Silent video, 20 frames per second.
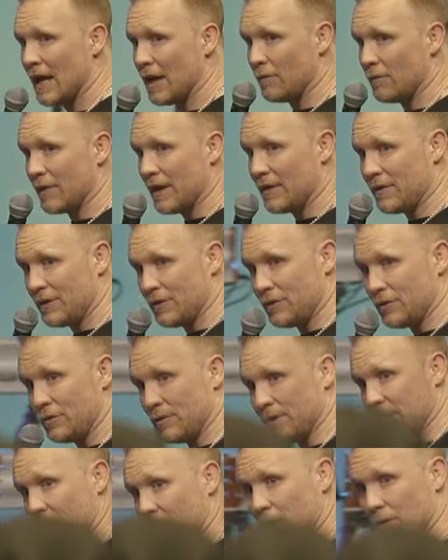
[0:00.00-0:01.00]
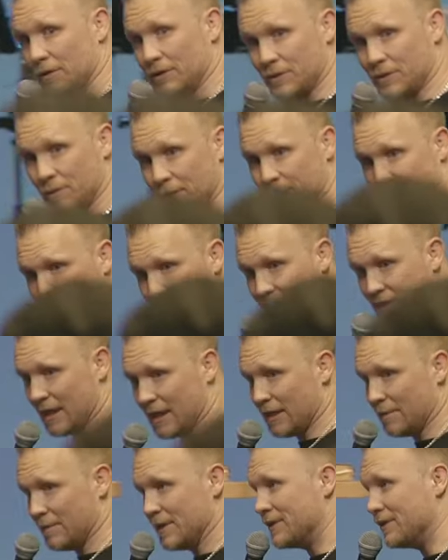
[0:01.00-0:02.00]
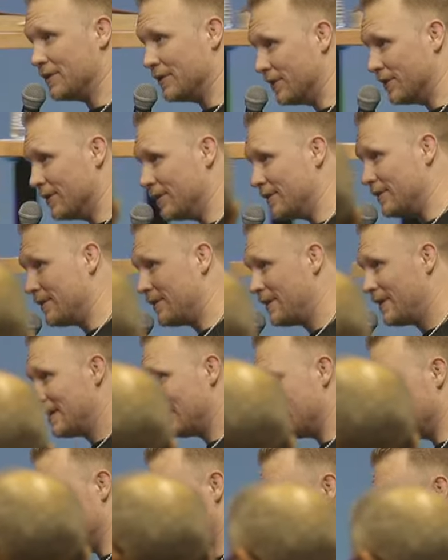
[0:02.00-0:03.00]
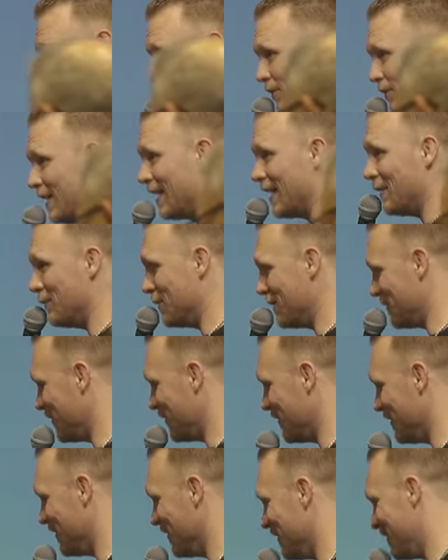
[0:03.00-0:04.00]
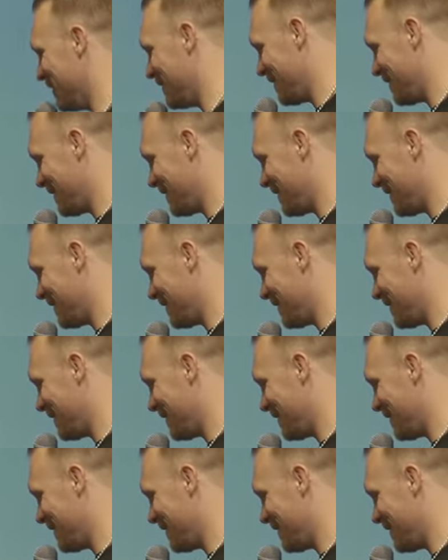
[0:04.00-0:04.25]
I'd rather do what the Holy Spirit is telling me to do than do what I want to do.